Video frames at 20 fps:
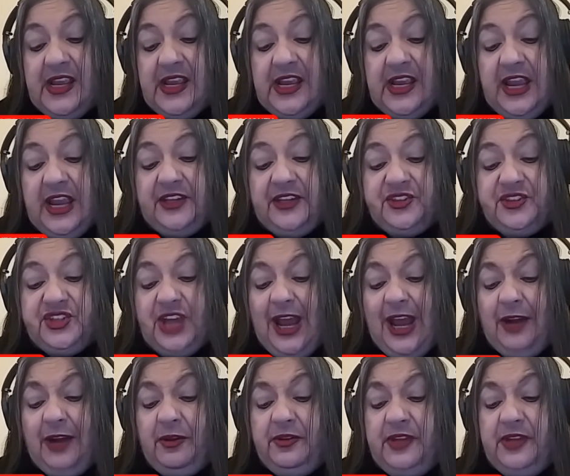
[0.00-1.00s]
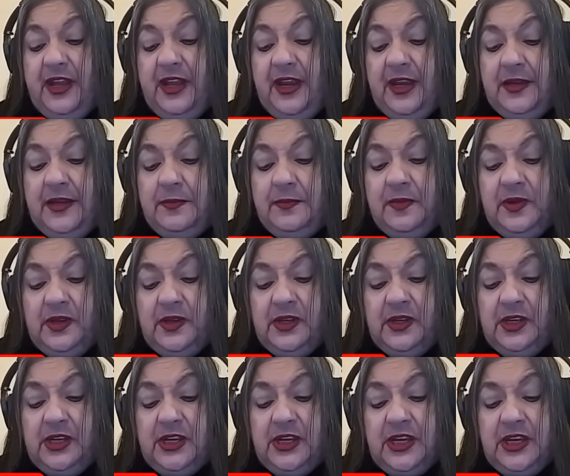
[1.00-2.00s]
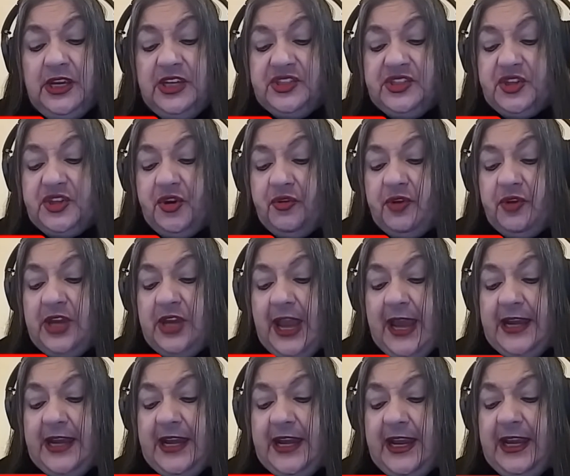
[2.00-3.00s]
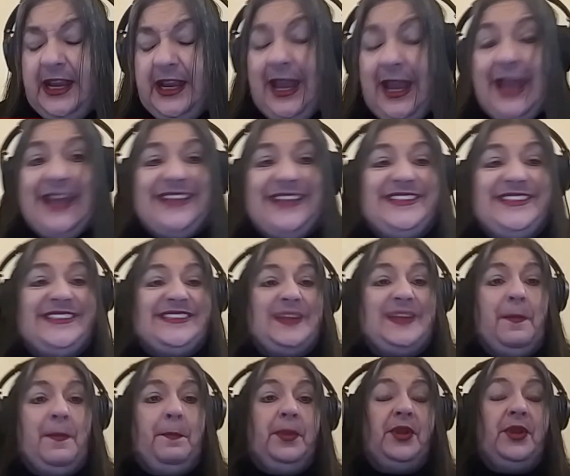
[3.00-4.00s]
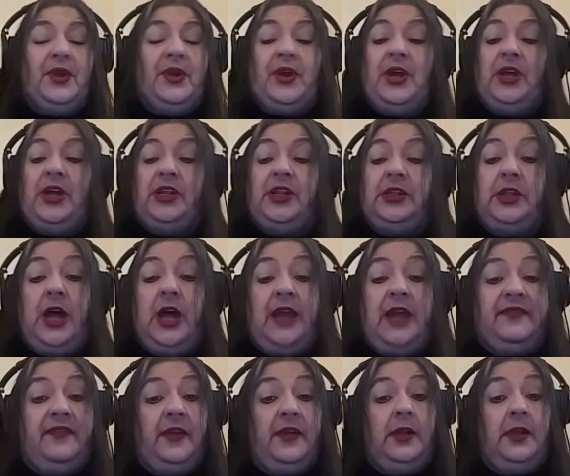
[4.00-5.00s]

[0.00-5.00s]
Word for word: And the channel name is Creating a Simpler Life.